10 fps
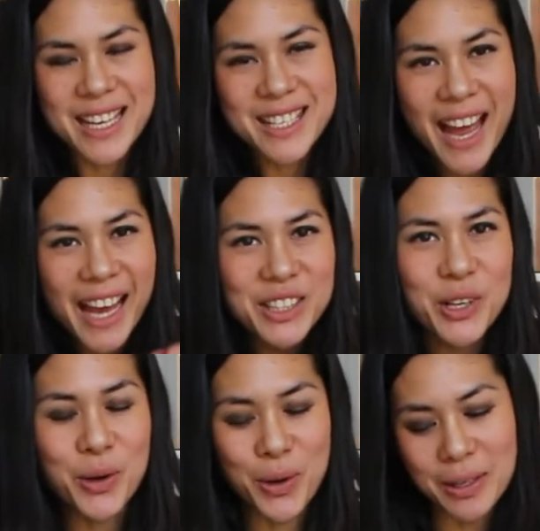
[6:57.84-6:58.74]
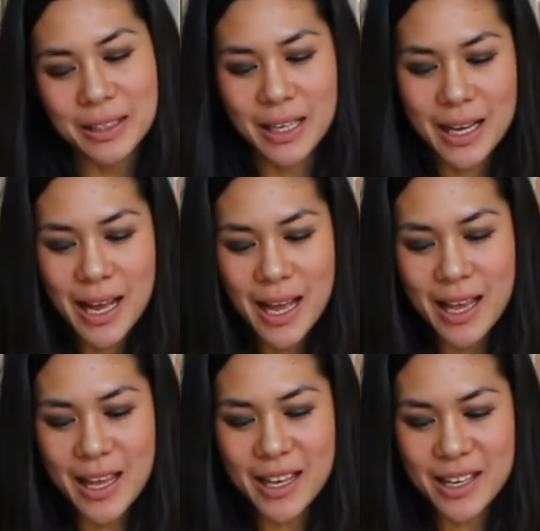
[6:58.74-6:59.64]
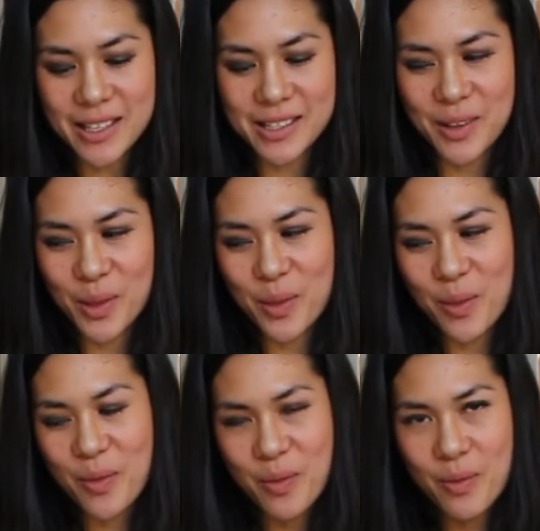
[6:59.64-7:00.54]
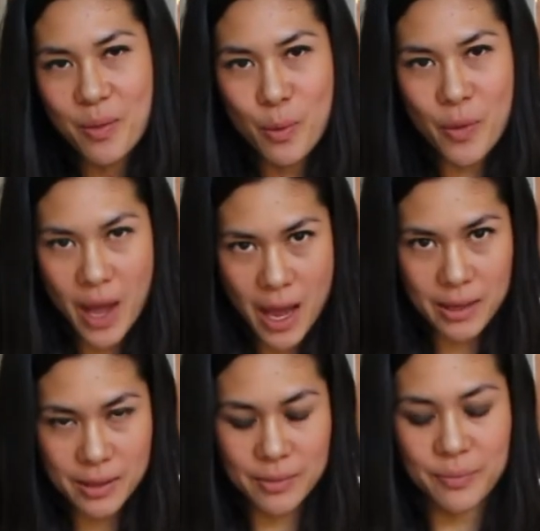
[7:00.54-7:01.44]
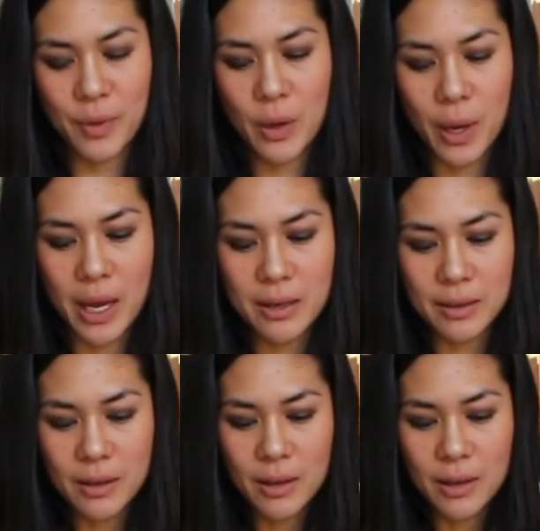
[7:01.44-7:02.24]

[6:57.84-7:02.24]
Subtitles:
technical is the eggs, okay?